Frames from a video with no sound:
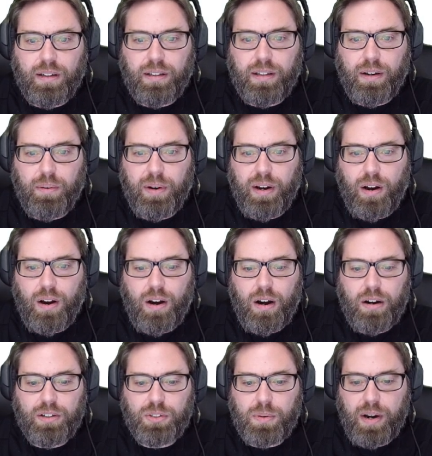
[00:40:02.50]
And there we
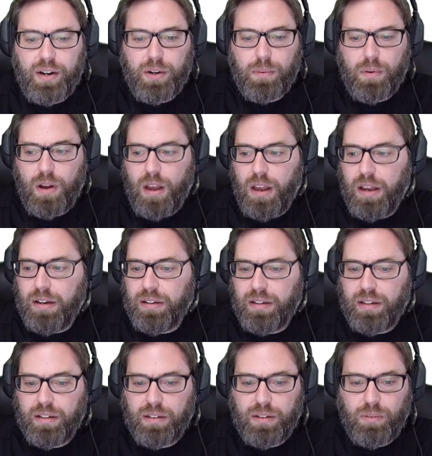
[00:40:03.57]
are. It's ready to
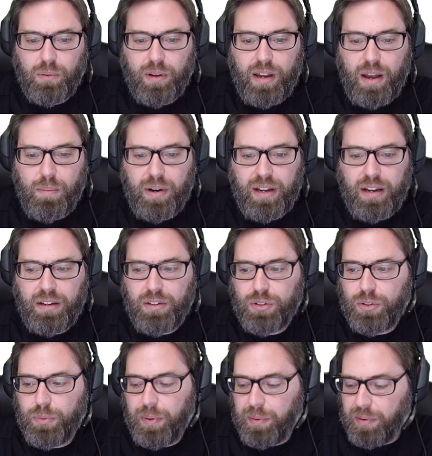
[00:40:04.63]
run. How many
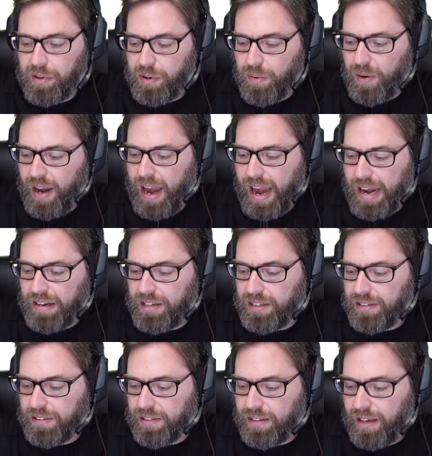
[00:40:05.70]
do we want to
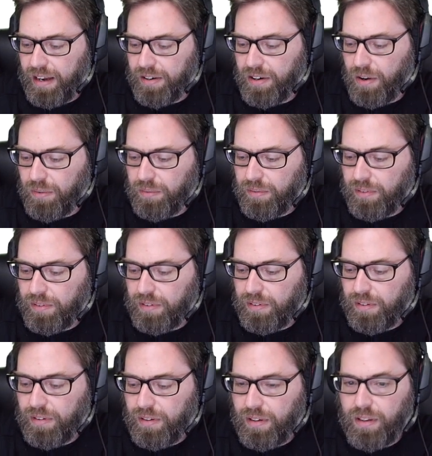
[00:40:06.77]
create? I don't know,
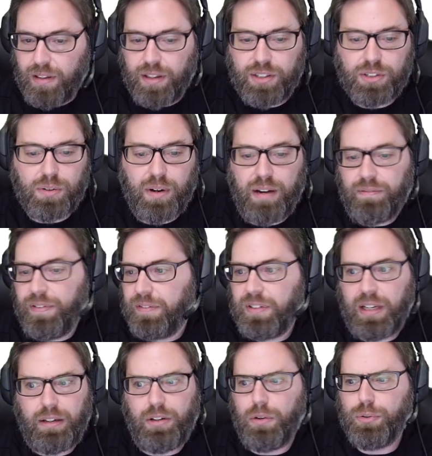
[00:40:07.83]
let's create
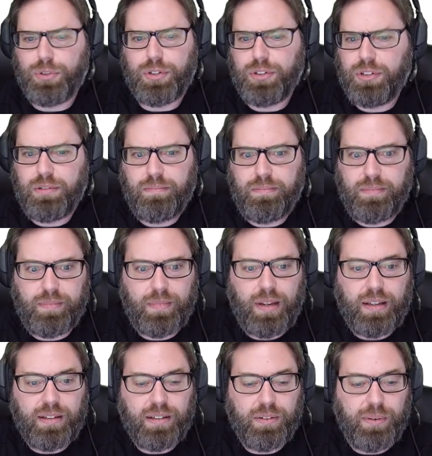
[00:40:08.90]
15 users.
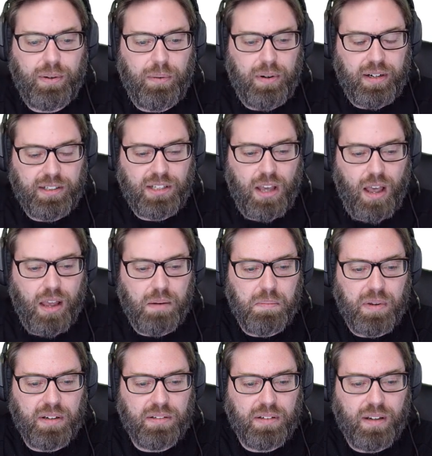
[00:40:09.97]
We don't want a
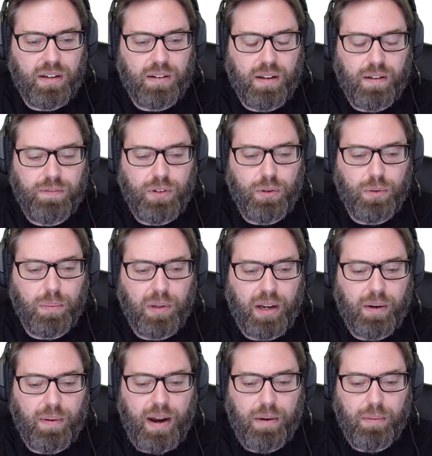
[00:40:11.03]
ton, but a few to
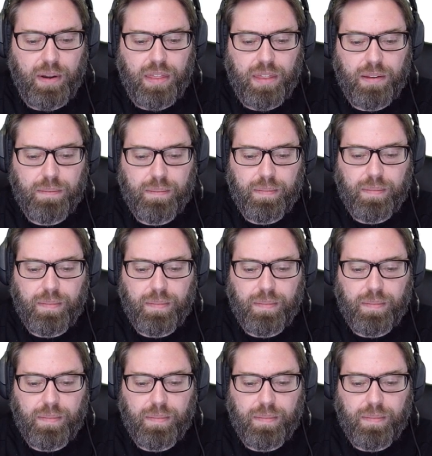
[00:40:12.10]
play around with.